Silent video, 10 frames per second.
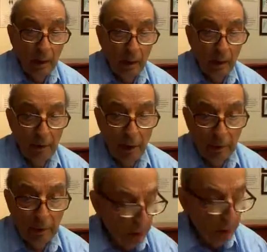
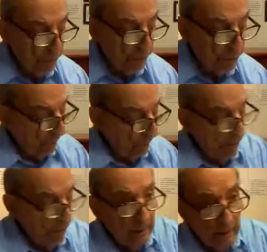Automation
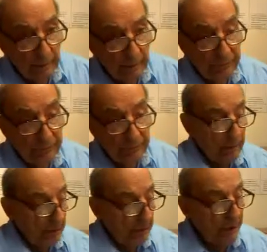is
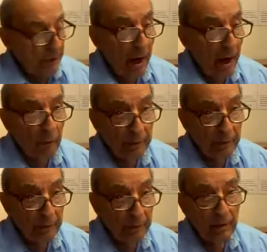inherent
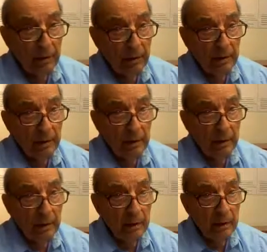in
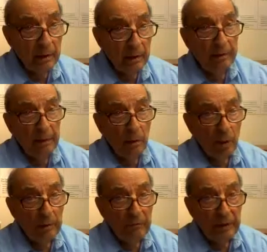keeping
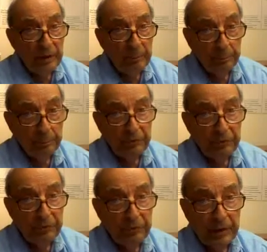all of the
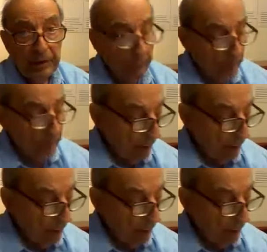pieces together.